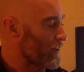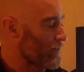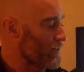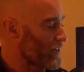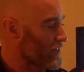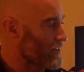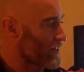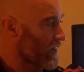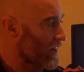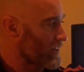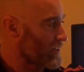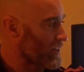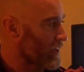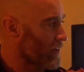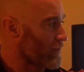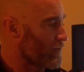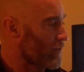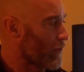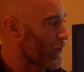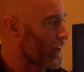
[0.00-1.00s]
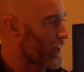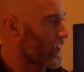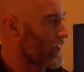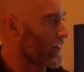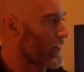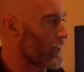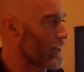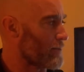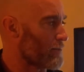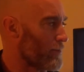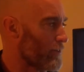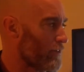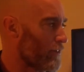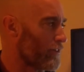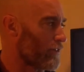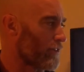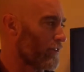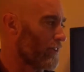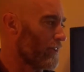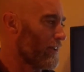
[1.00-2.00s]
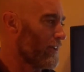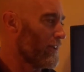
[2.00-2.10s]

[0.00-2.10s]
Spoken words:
discussed, our forward head lean position.